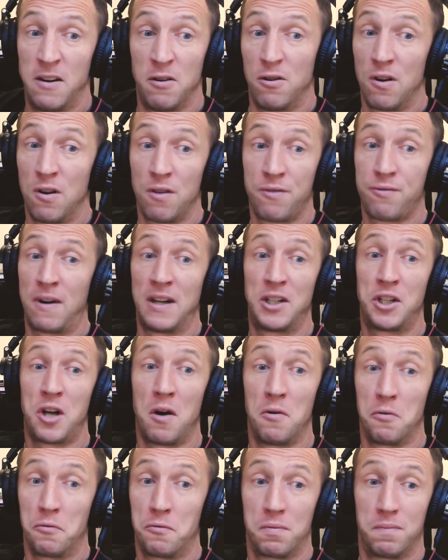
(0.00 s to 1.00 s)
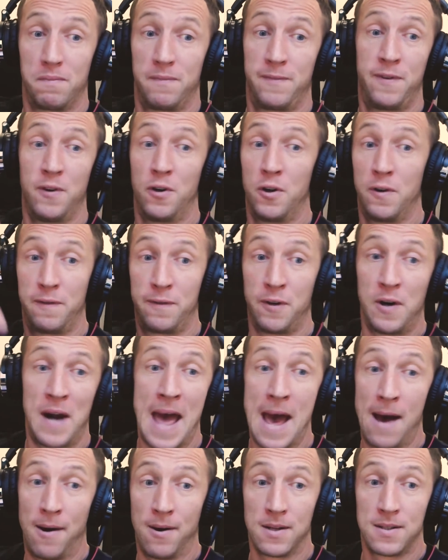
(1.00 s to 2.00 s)
or threshold for an
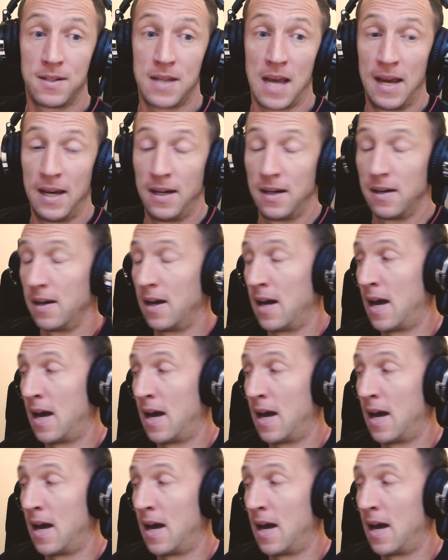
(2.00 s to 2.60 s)
hour, say,